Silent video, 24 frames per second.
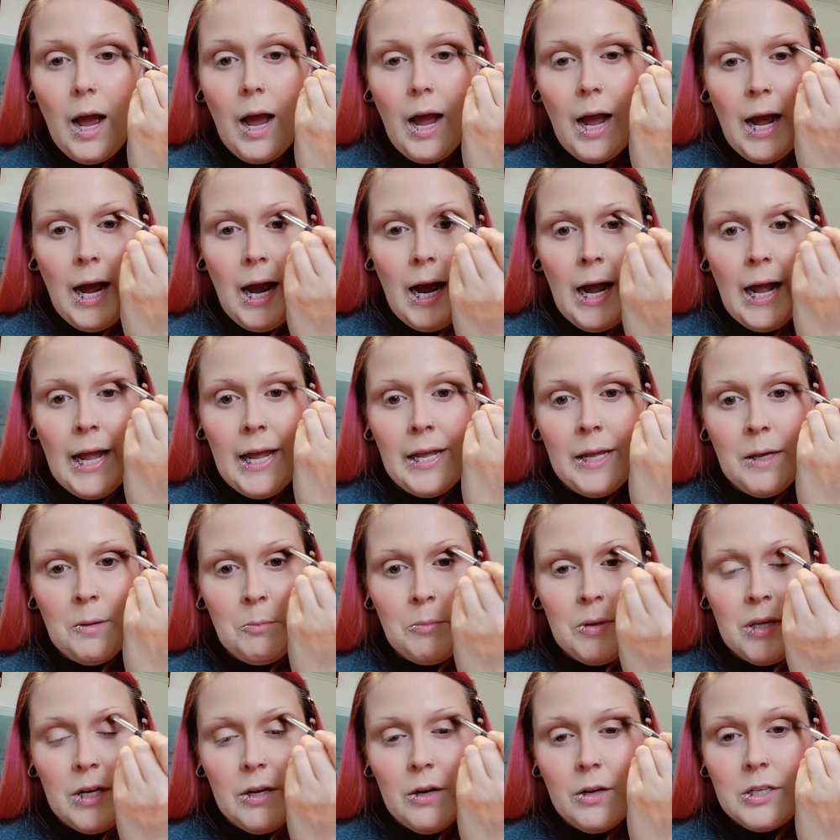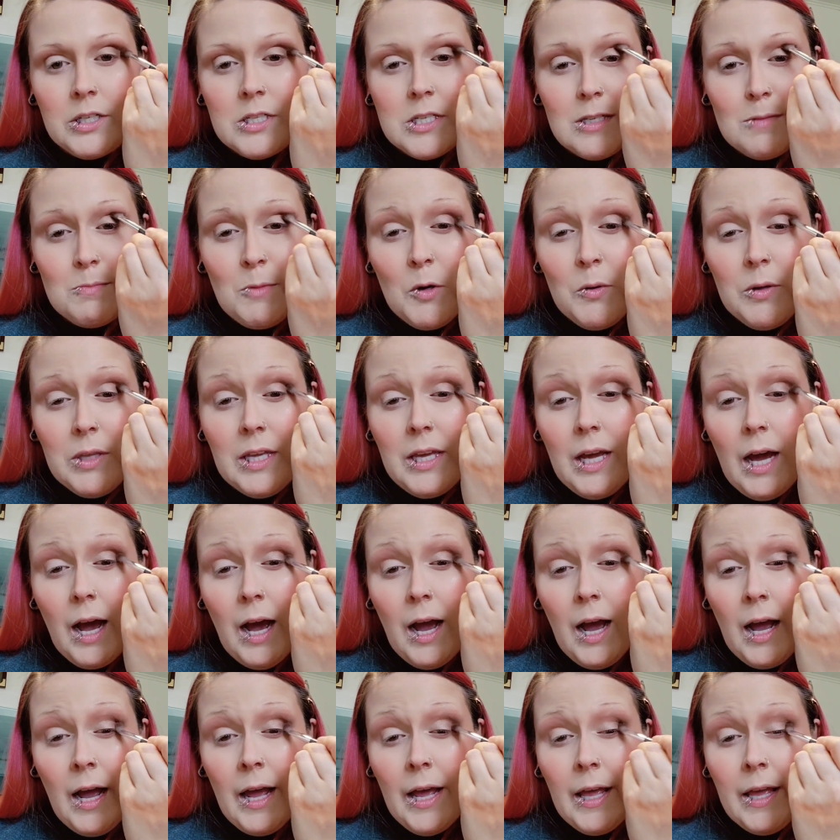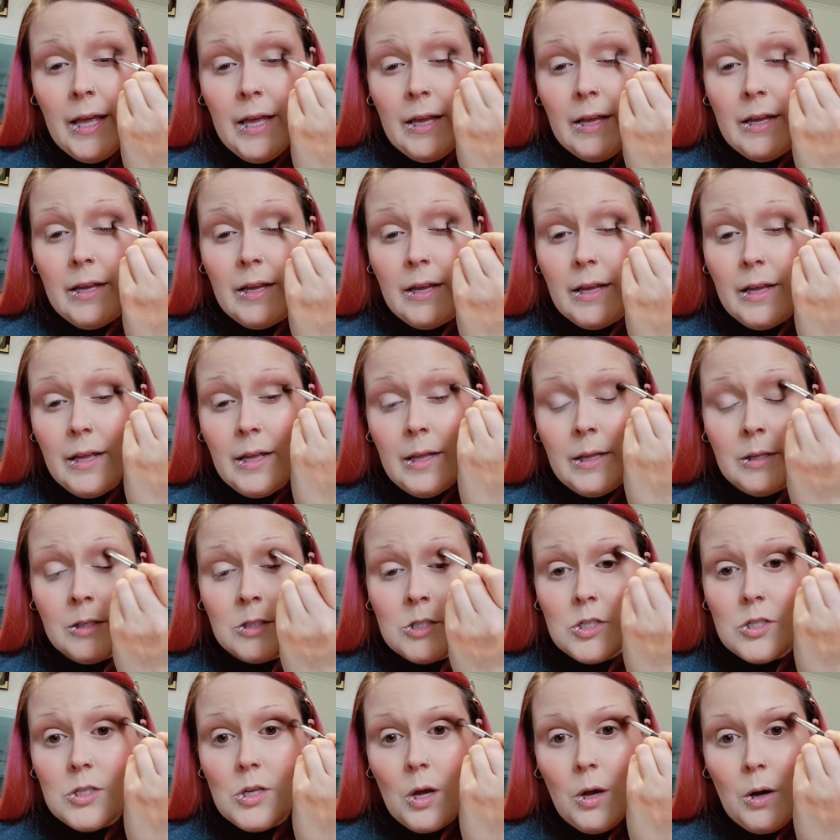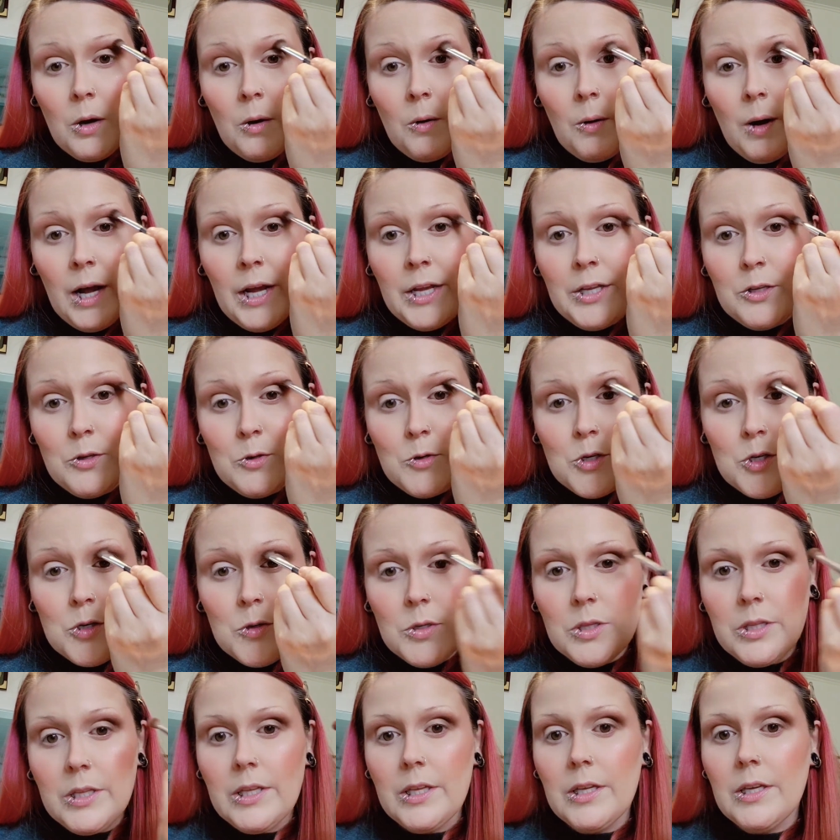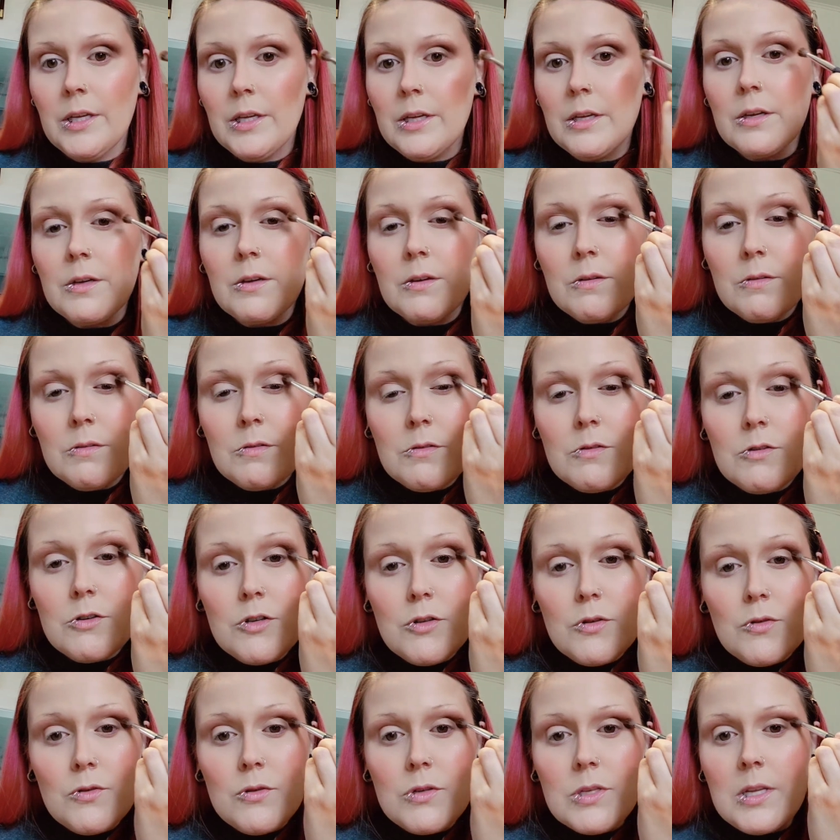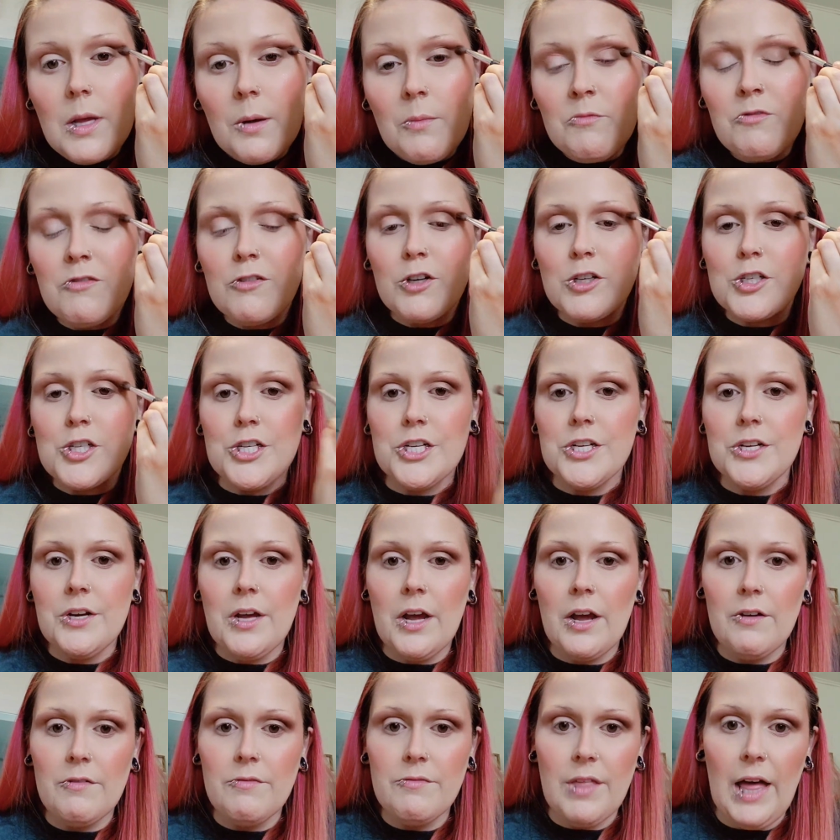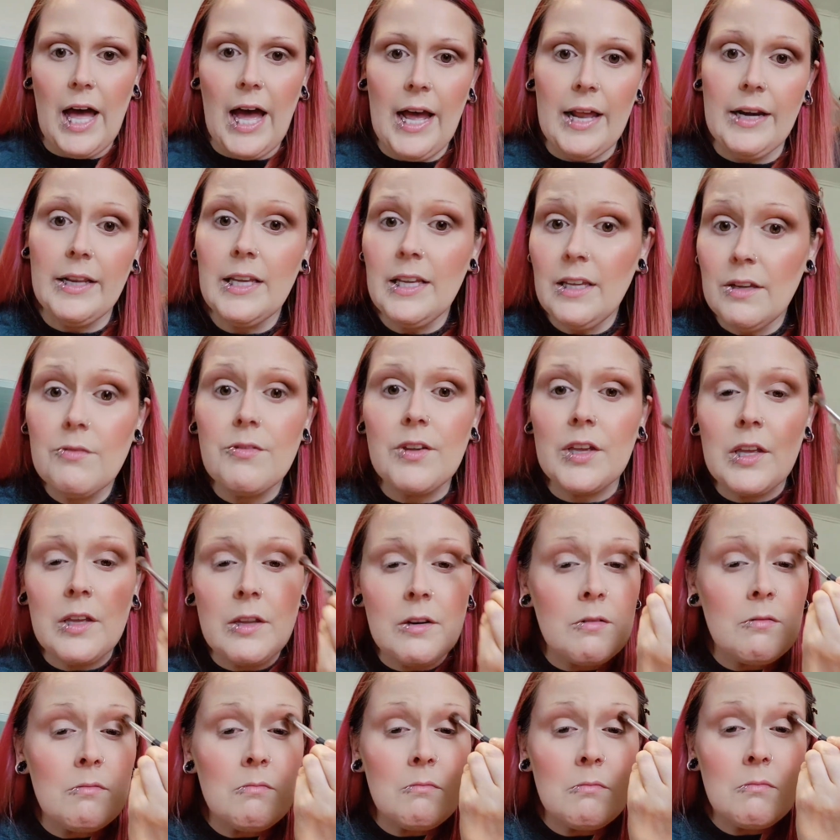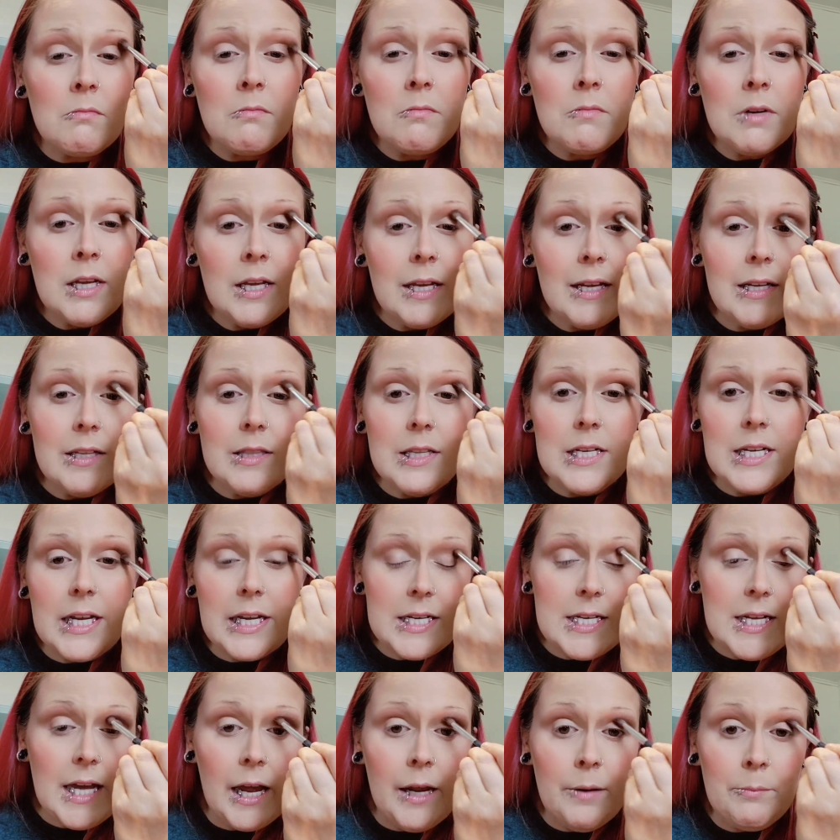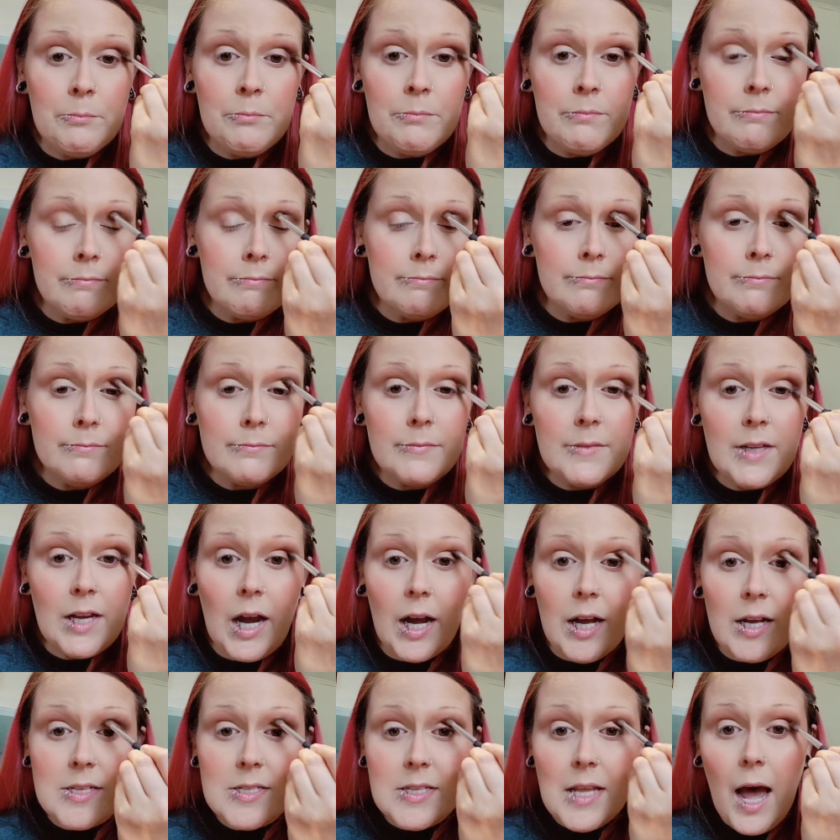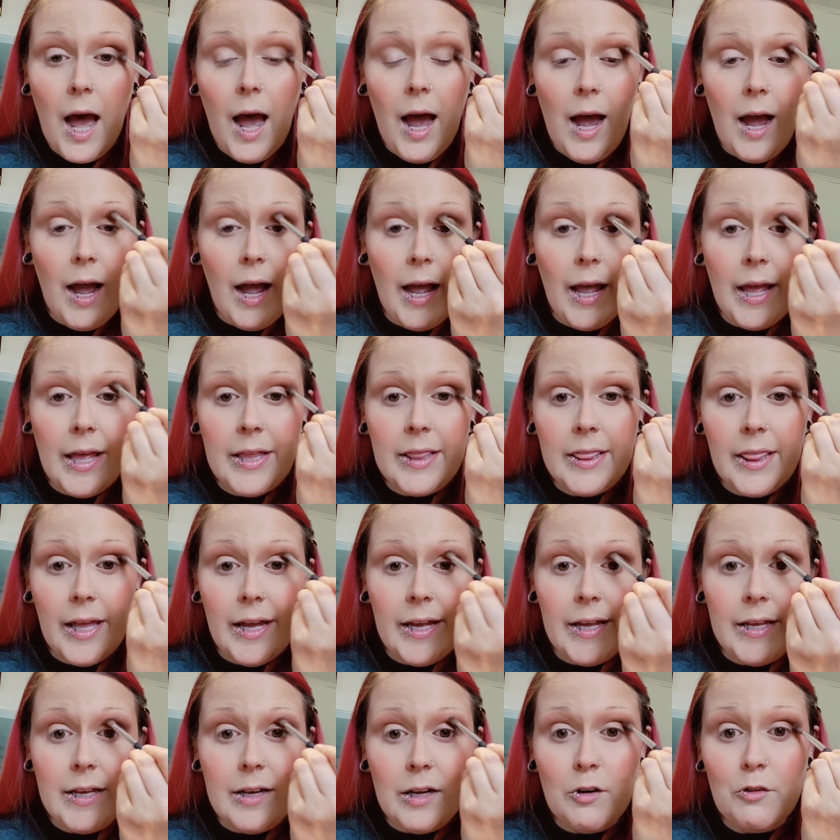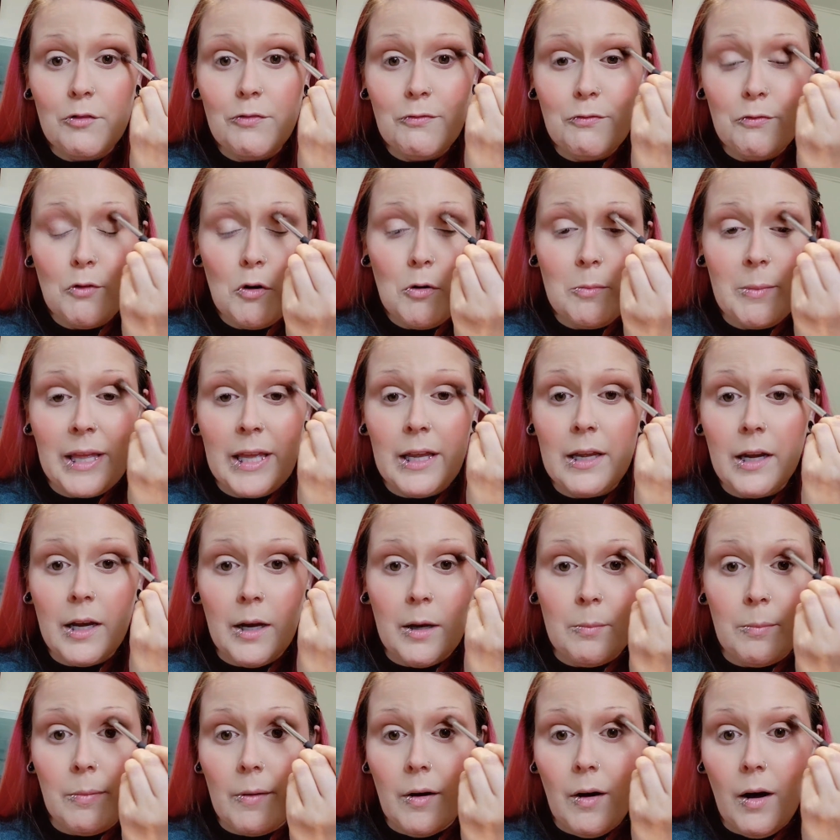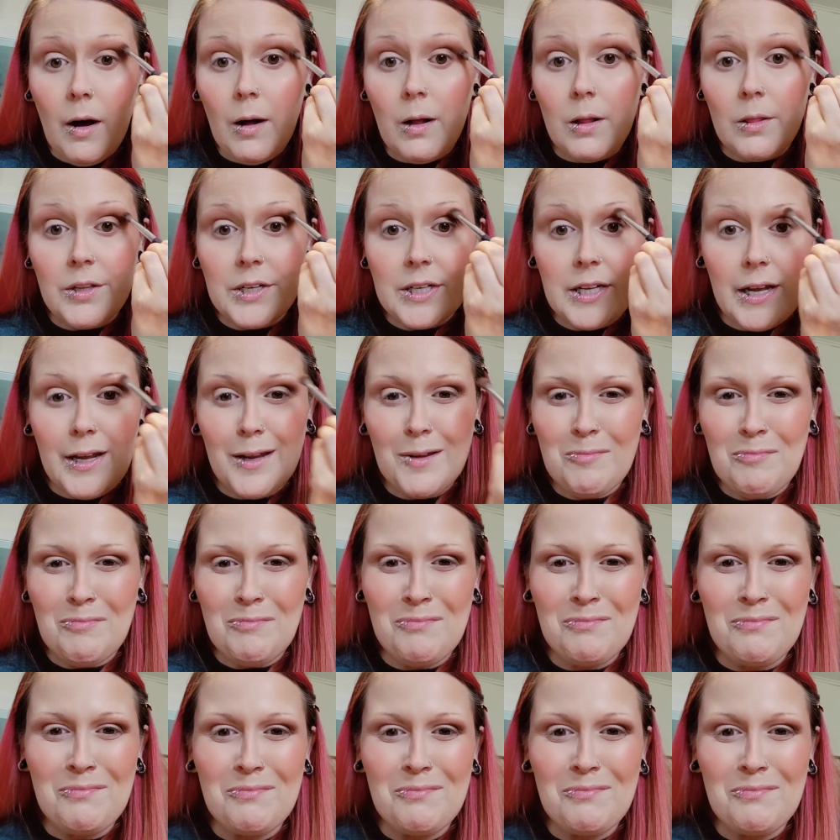I am big on a smoky eye, and so I usually do some version of that, even in the daytime, because I like full makeup all the time.